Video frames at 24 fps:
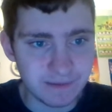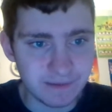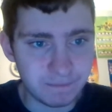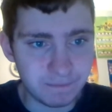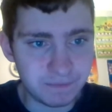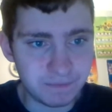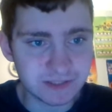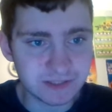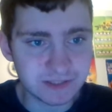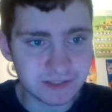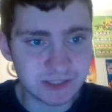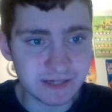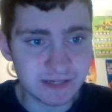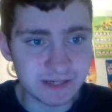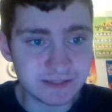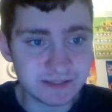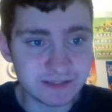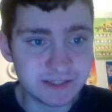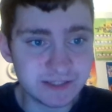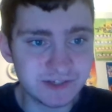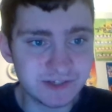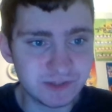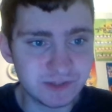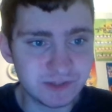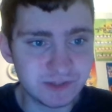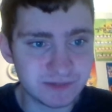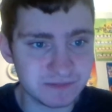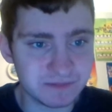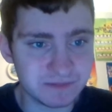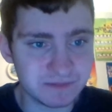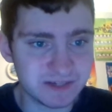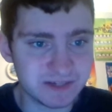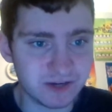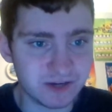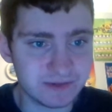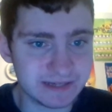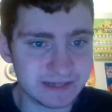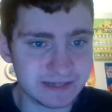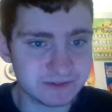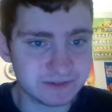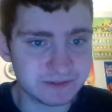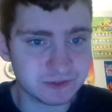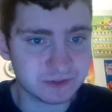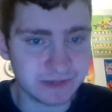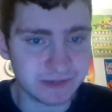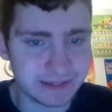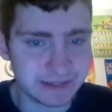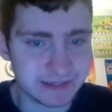But I think YouTube's going to be going down the
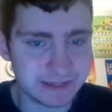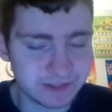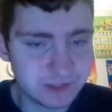drain.